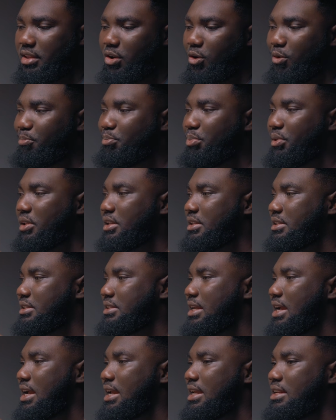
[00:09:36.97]
complaint is
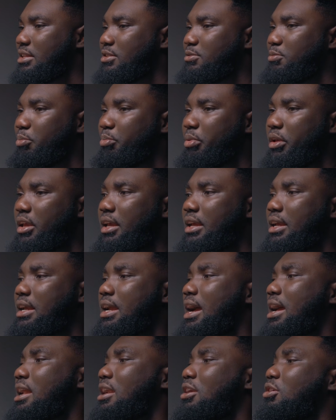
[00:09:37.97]
that it is big.
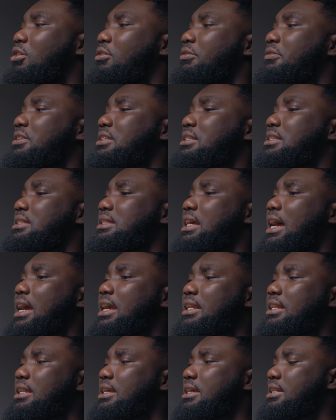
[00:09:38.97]
I love the
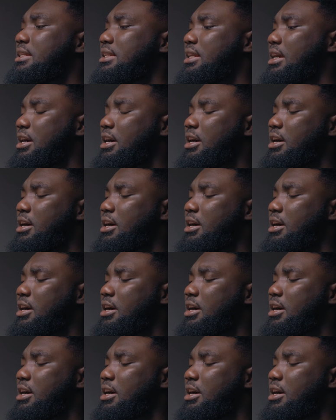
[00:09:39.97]
styling